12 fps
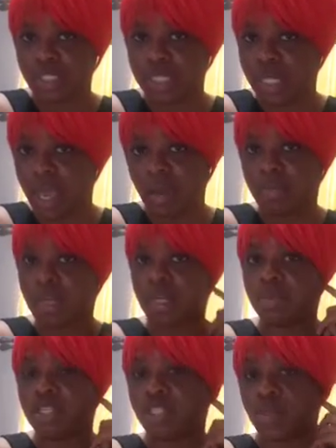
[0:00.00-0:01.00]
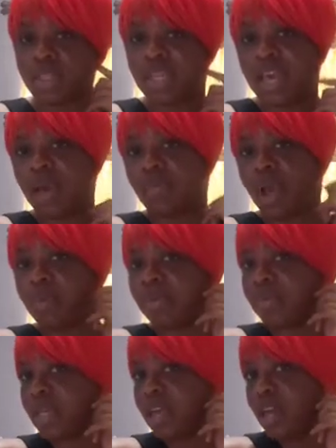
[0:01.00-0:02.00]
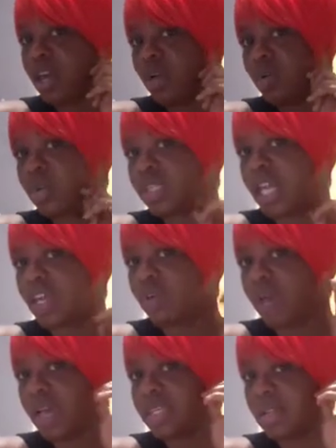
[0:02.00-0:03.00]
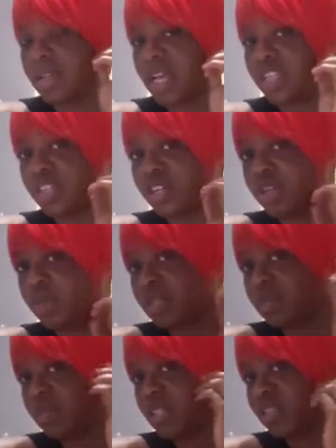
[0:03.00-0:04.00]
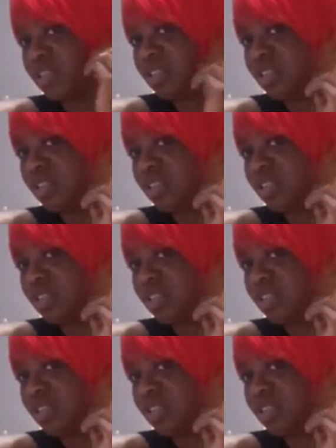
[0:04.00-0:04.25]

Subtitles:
yeah, I'm gonna be doing that. I probably will take you guys on that journey with me.